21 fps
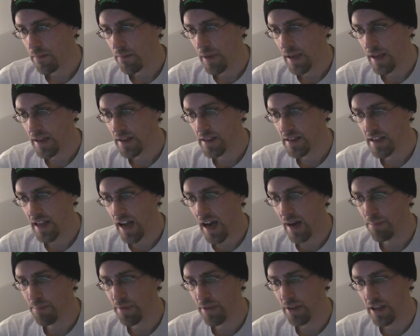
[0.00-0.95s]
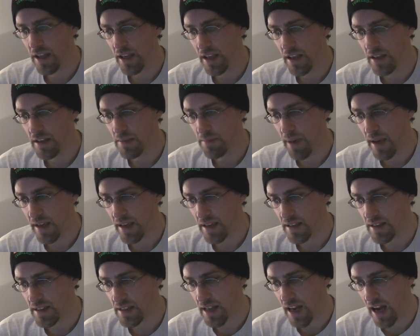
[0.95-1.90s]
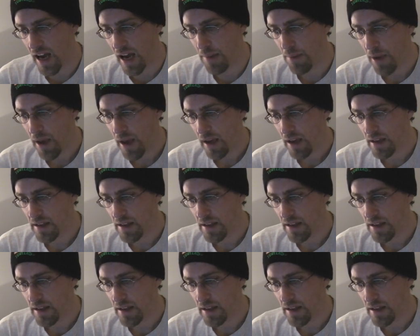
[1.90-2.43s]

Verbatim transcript: Make it stop, please. Make it stop.